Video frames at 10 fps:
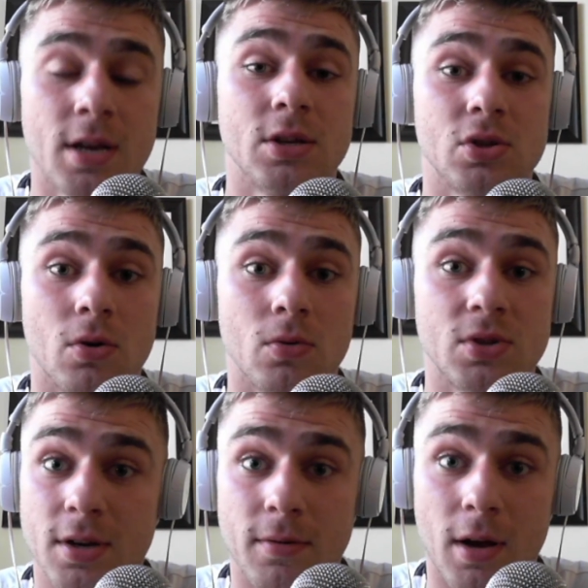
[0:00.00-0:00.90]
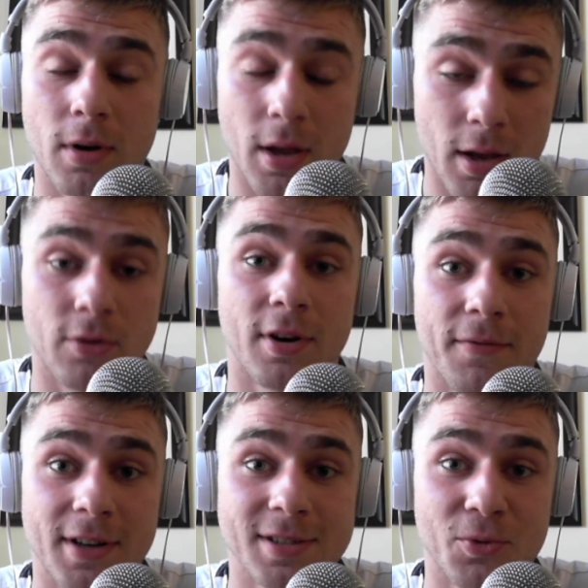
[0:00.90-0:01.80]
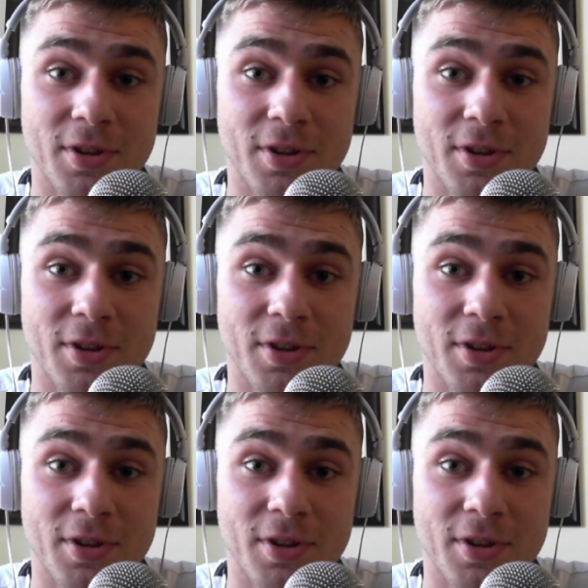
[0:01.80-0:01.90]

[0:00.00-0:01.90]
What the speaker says: So stick around and you're going to find some cool